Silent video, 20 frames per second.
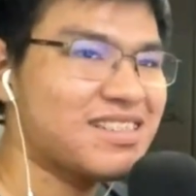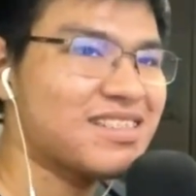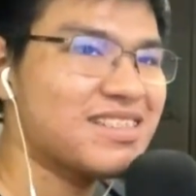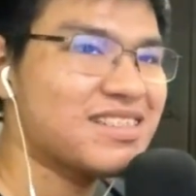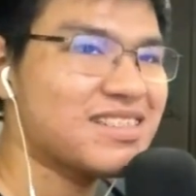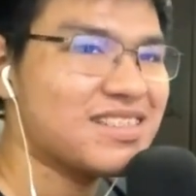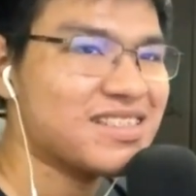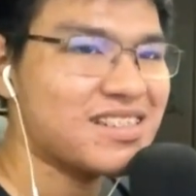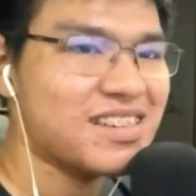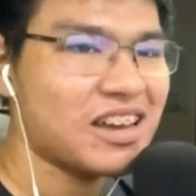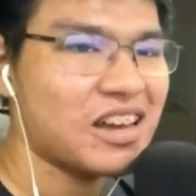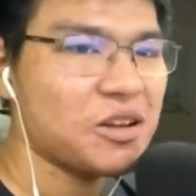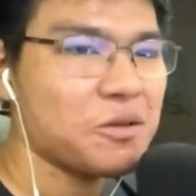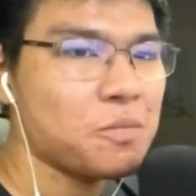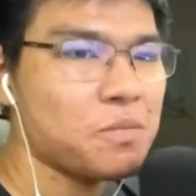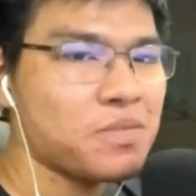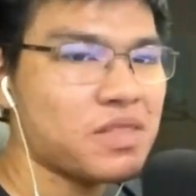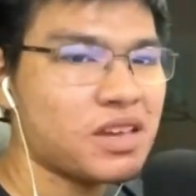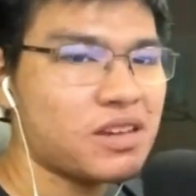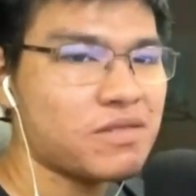So yeah.
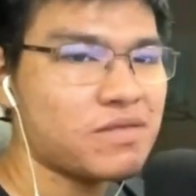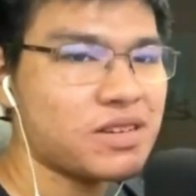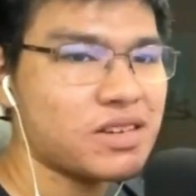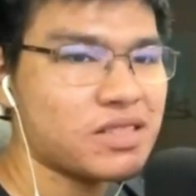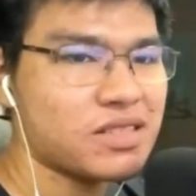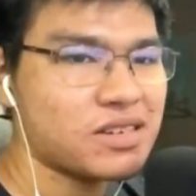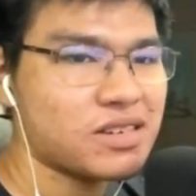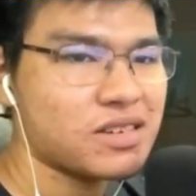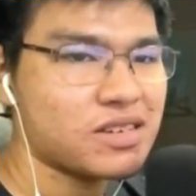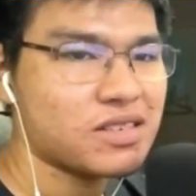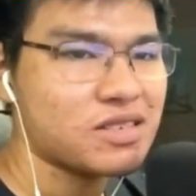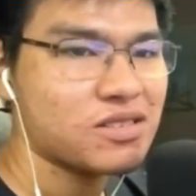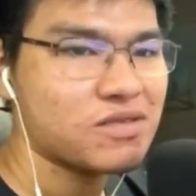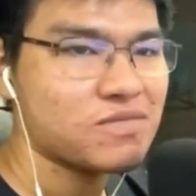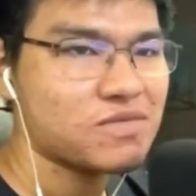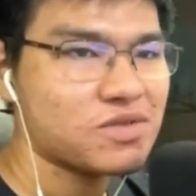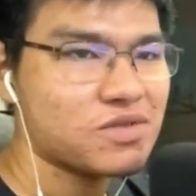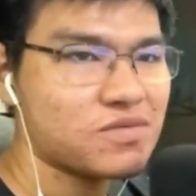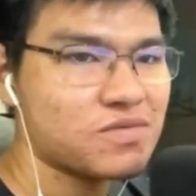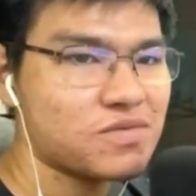Anyway, thank you guys so much for